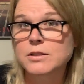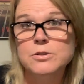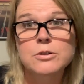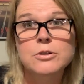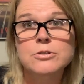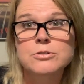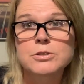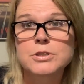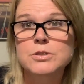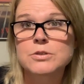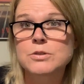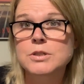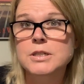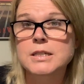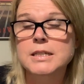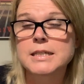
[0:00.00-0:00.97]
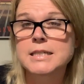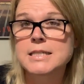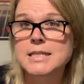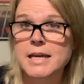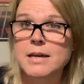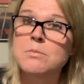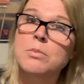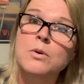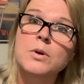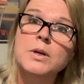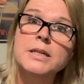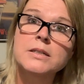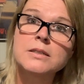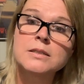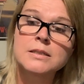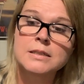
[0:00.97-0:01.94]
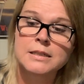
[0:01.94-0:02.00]
the grocery store is hemp
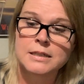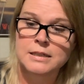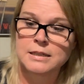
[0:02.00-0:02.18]
oil.